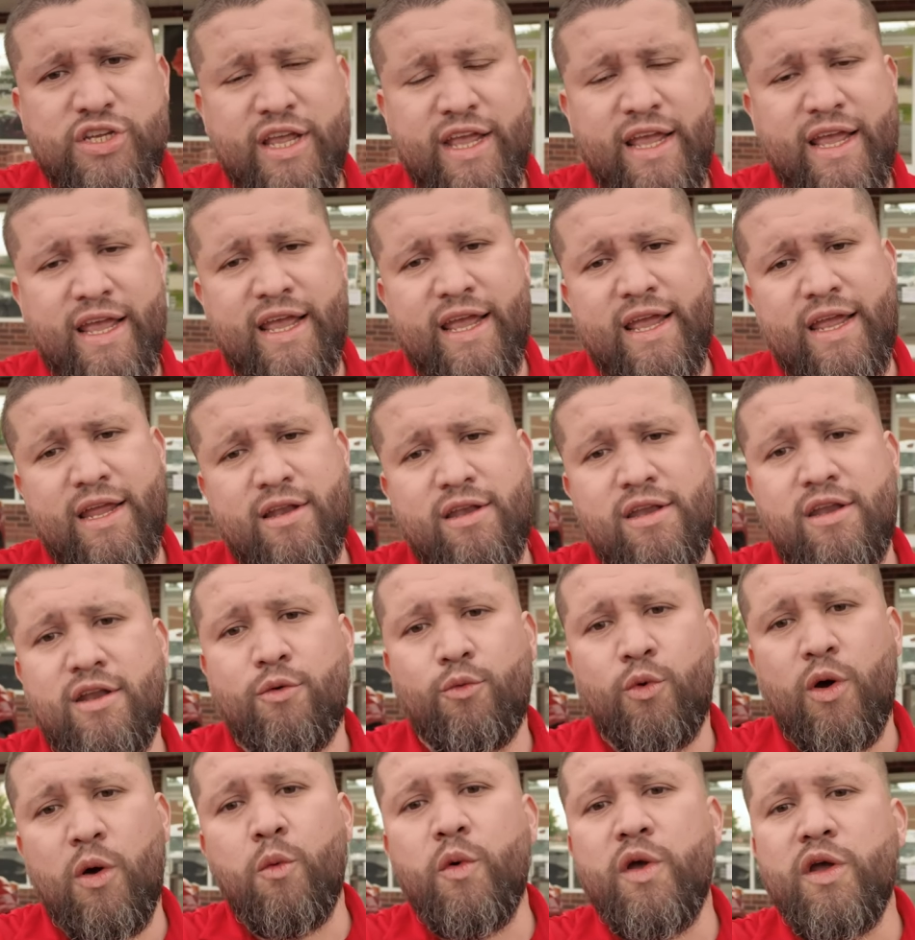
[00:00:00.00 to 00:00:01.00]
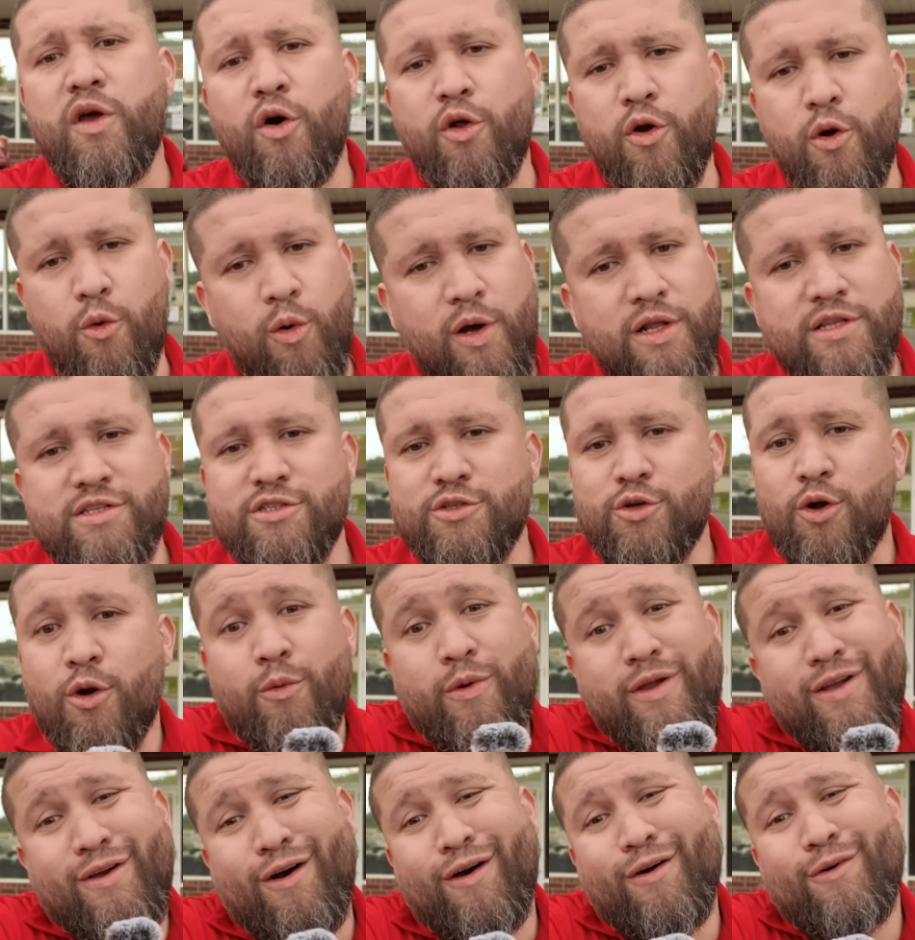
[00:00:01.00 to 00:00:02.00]
and you know, when we go to one store,
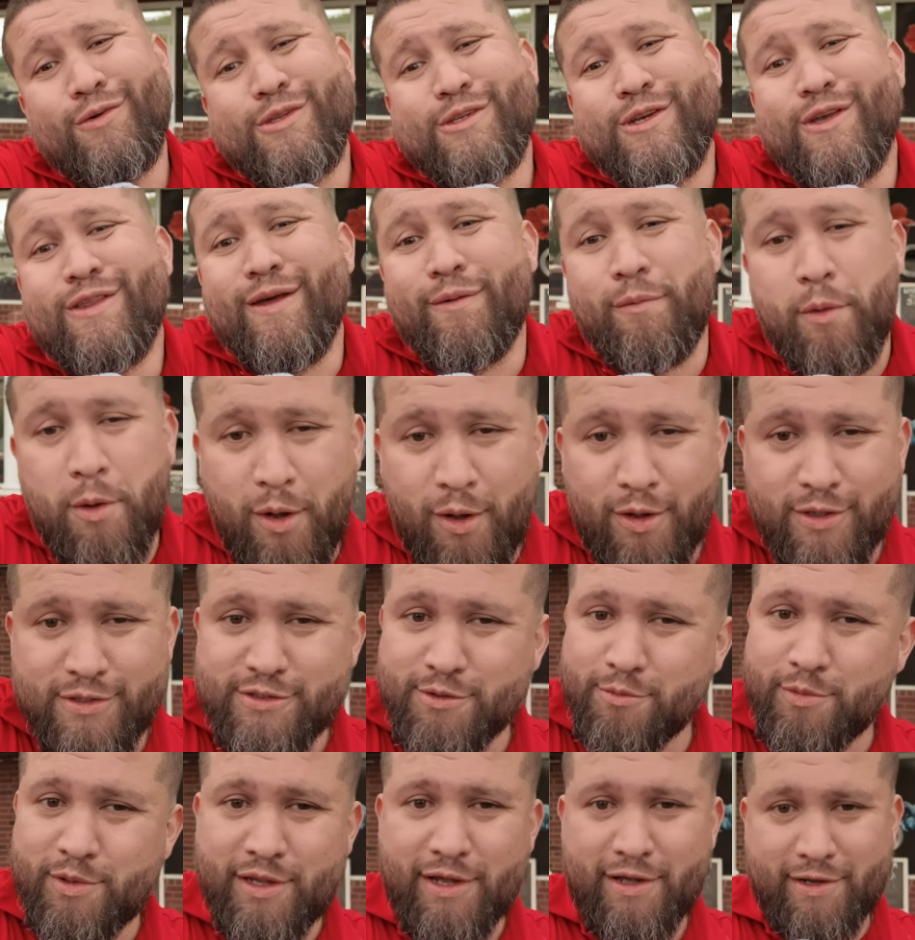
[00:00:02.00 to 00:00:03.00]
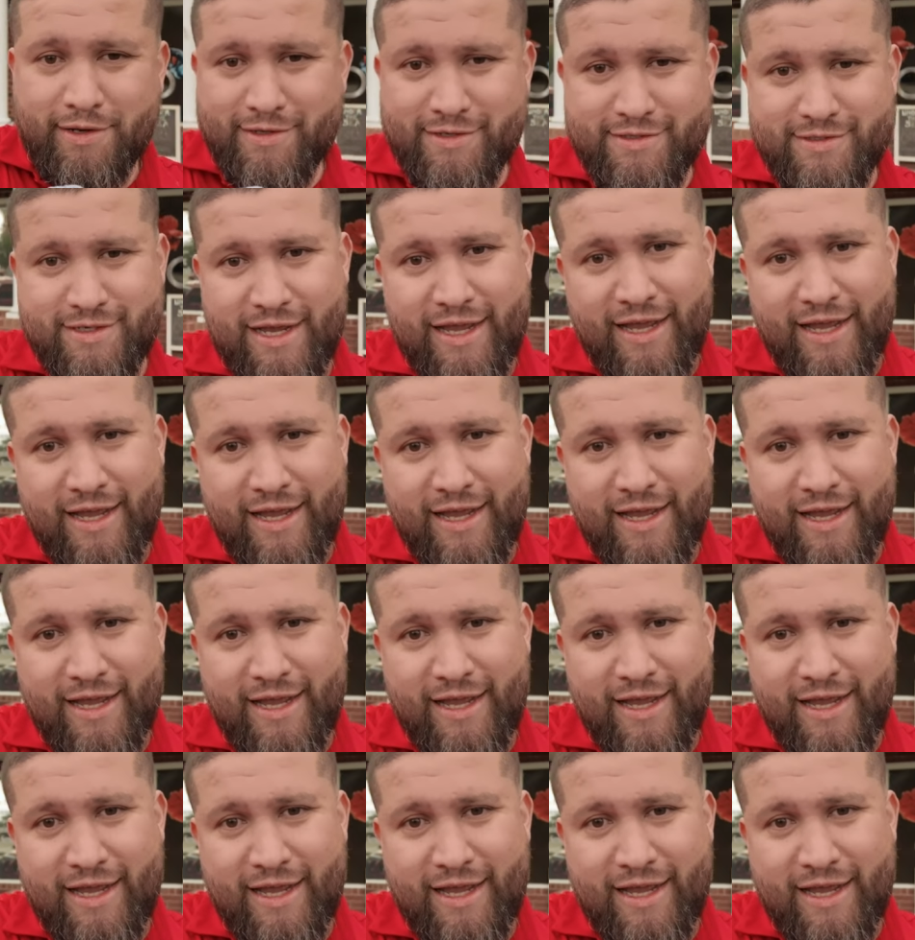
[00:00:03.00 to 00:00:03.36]
we go to them all, to be honest.